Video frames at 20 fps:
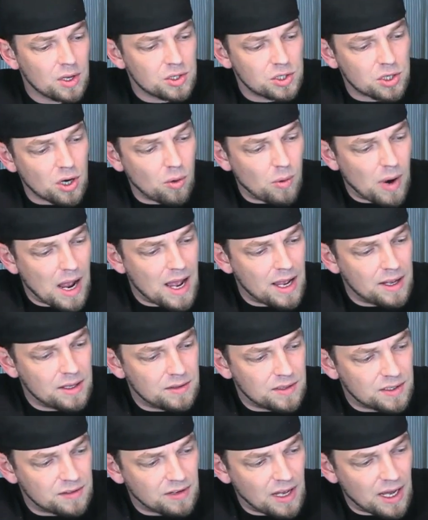So I
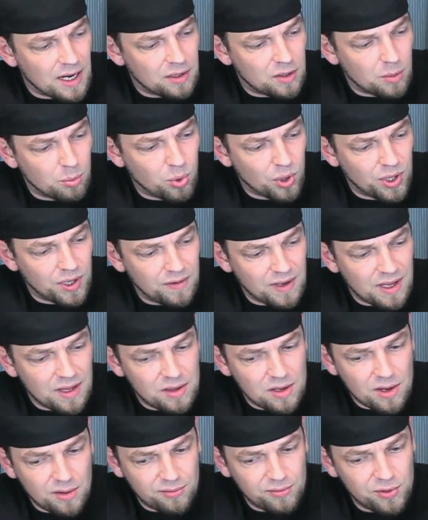decided to put it
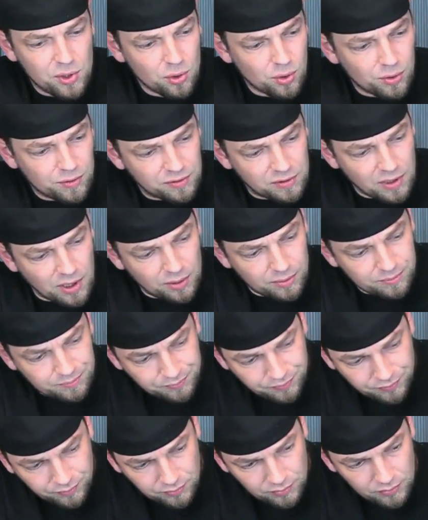in the fuel cell
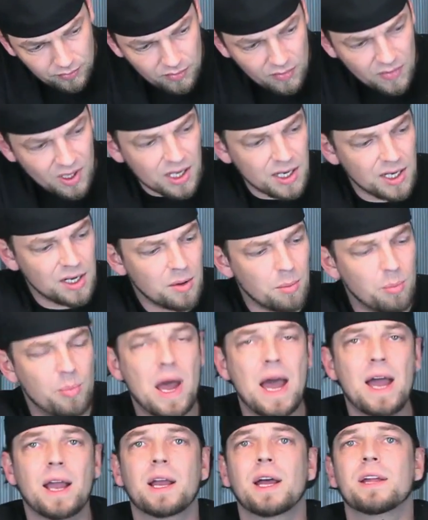in the
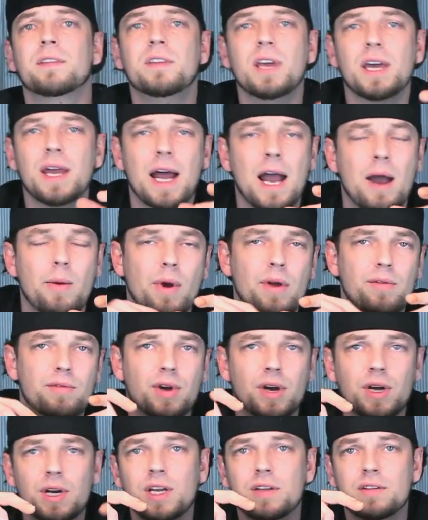back. I did,
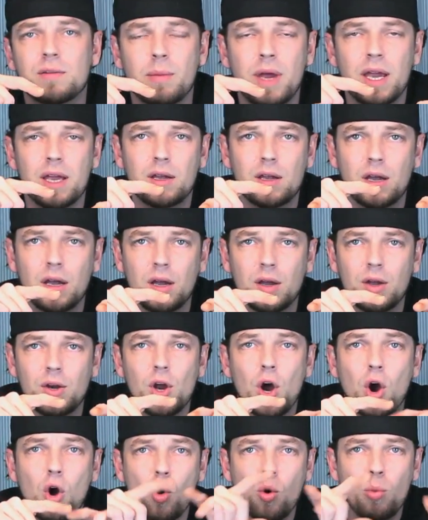however, need to make uh,
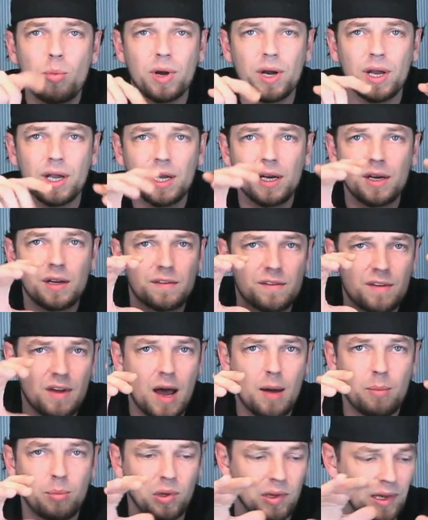an opening in the
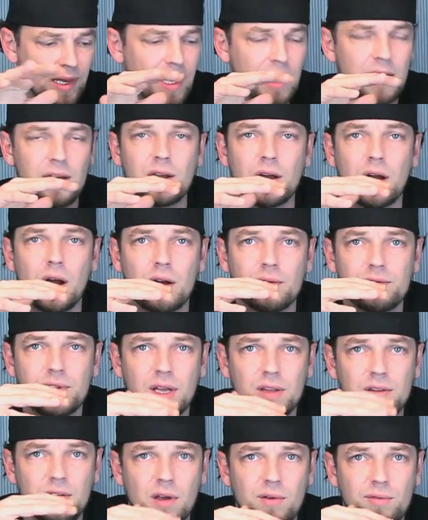top lid of
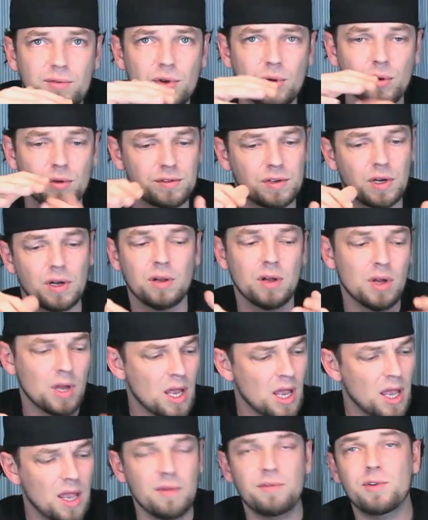that uh, fuel cell.
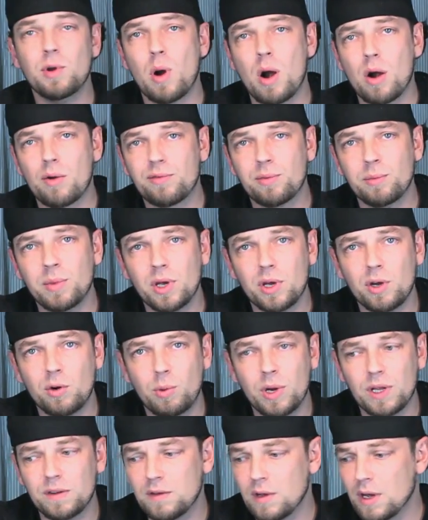If you are familiar
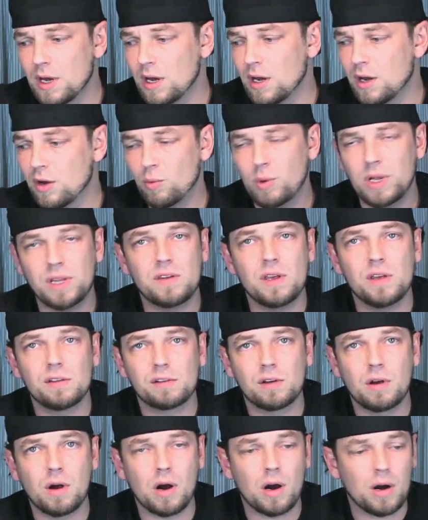with, uh, with
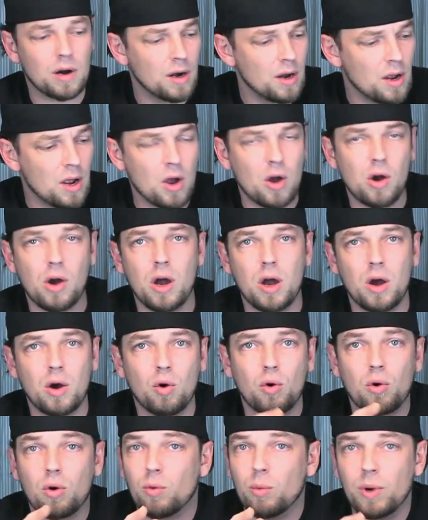this car, uh,
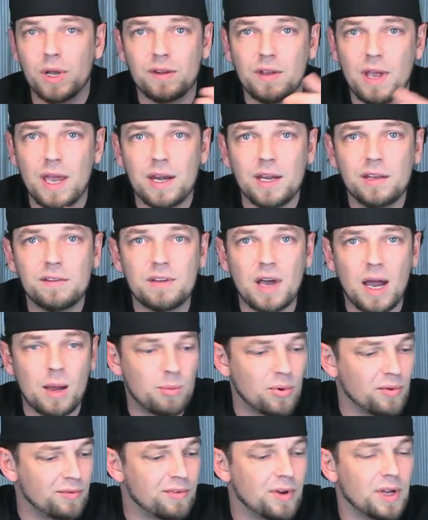or with any
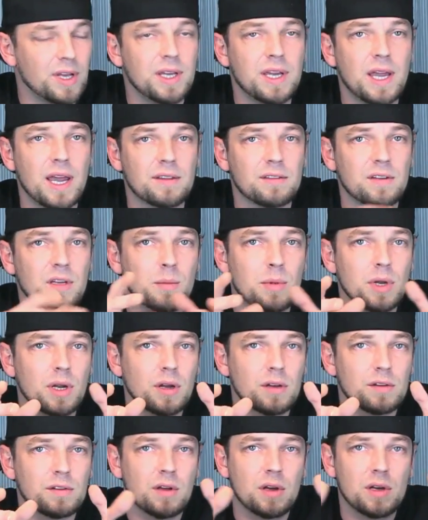type of a Yeti
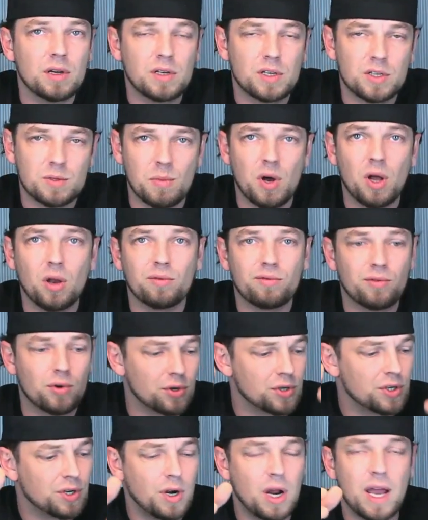because the, uh, the smaller
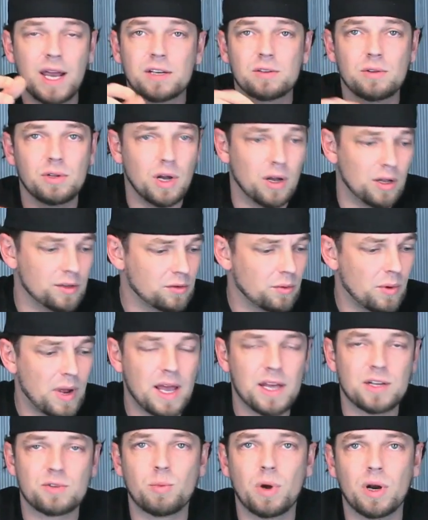version actually also
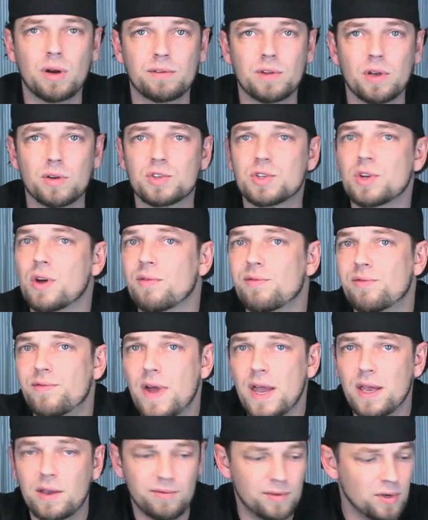has one of those uh,
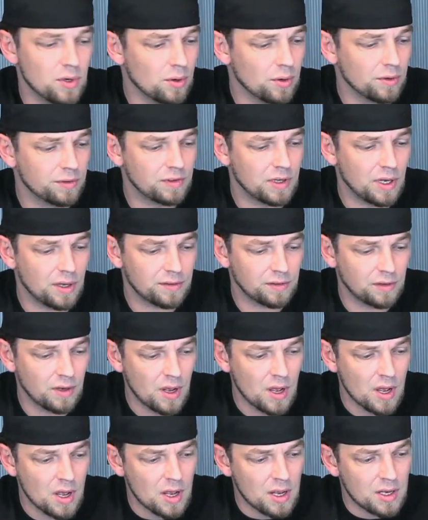fake fuel cells
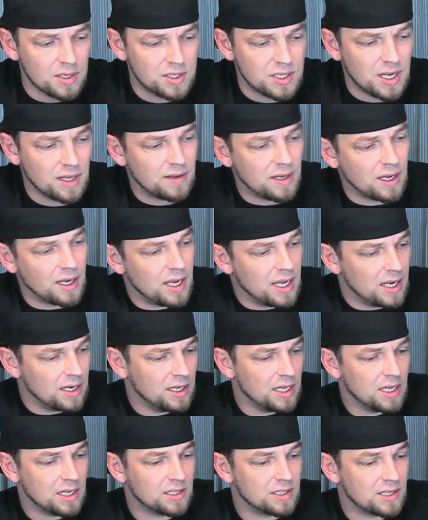sitting in
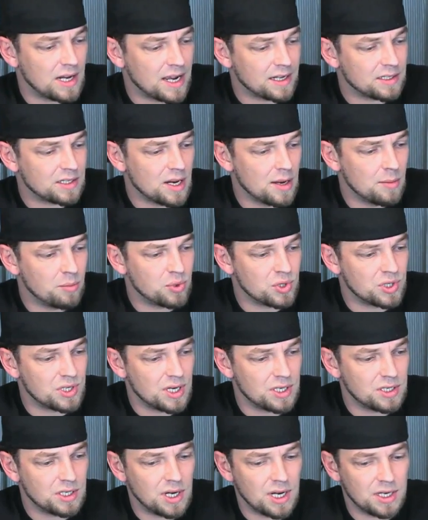the exact same
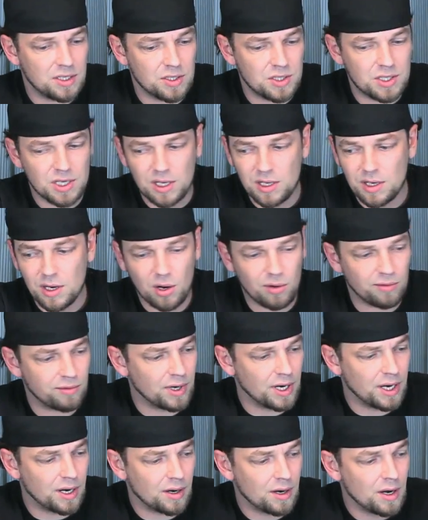position as you see it
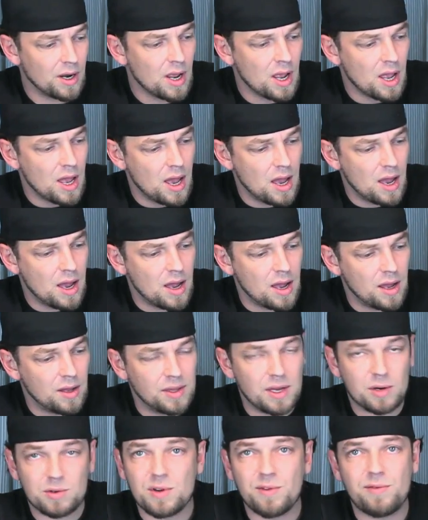over here. Uh,
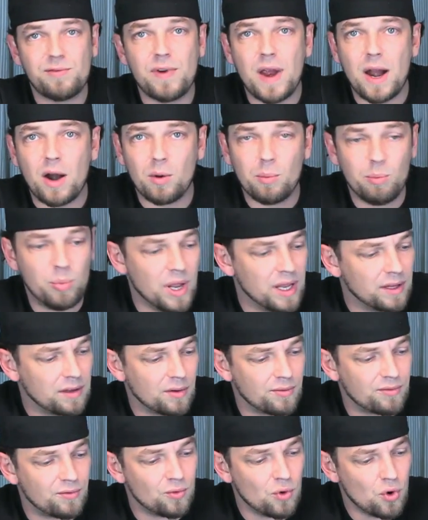there's a fair bit
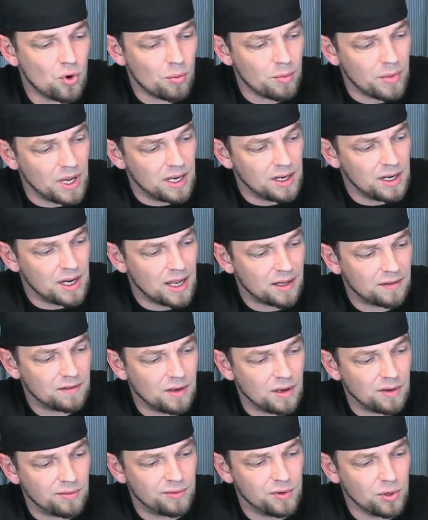of room in
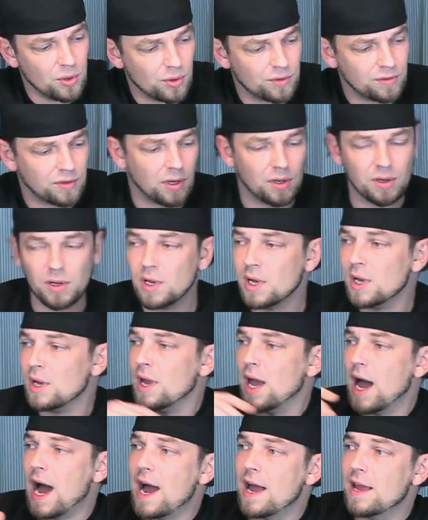that uh, fuel cell.
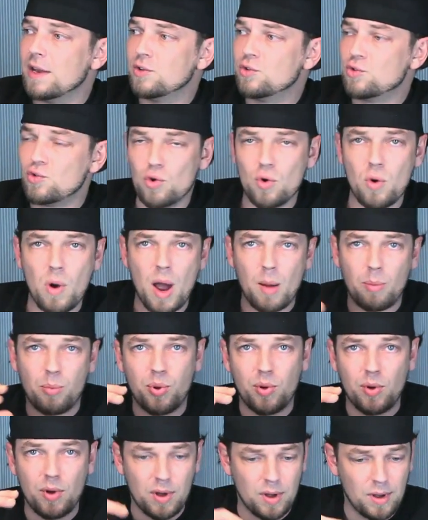I drew
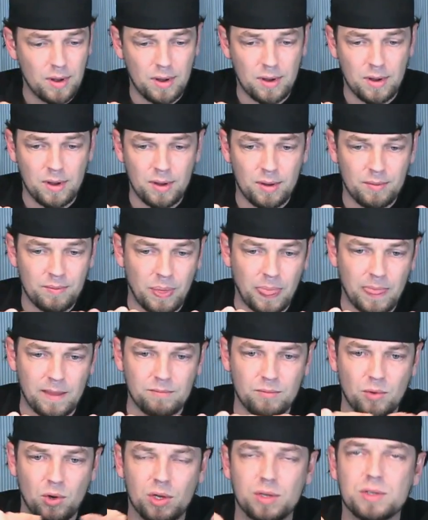up uh,
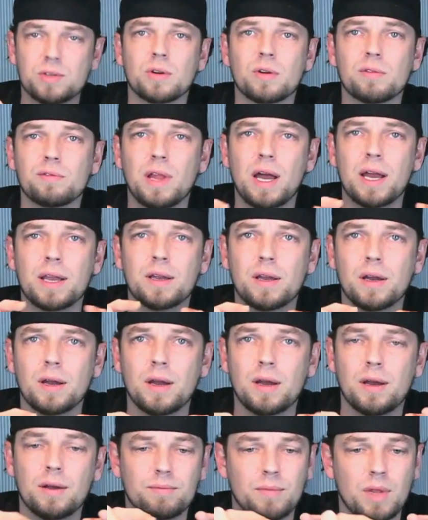well, sort of like
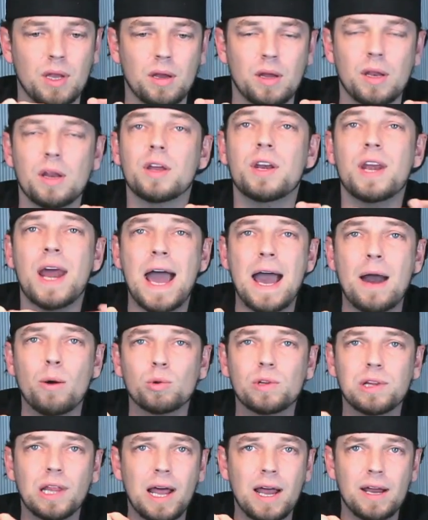a, a, an
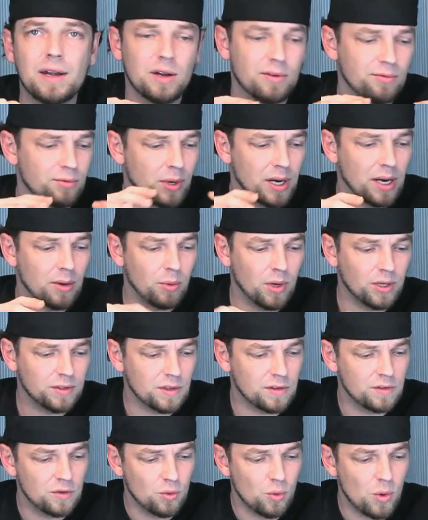outline of what I
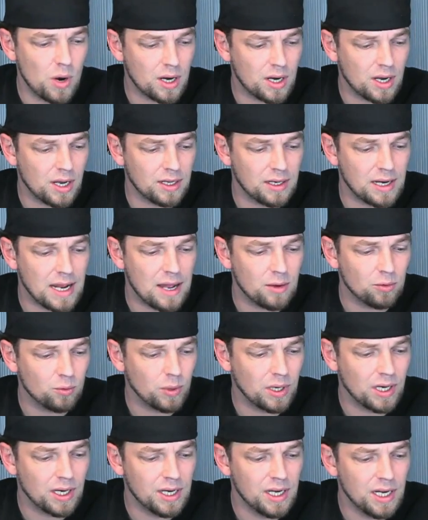wanted to uh, cut out,
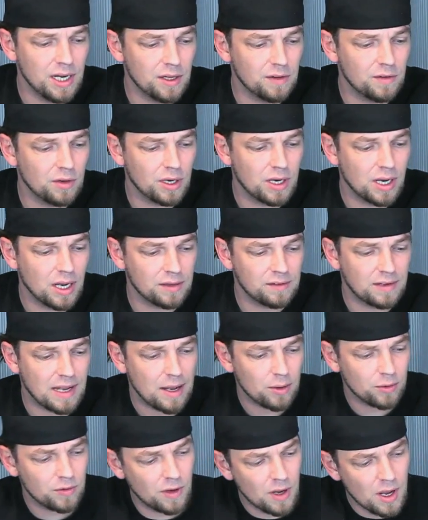what I needed to cut
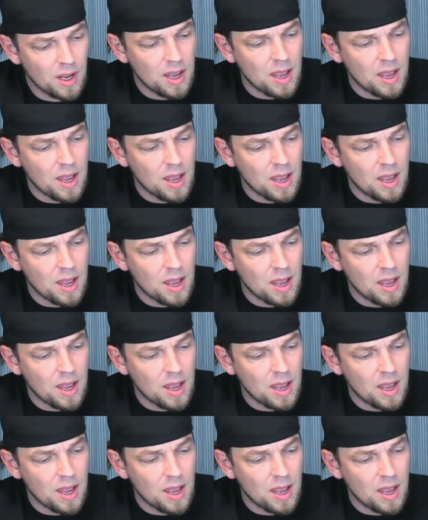out.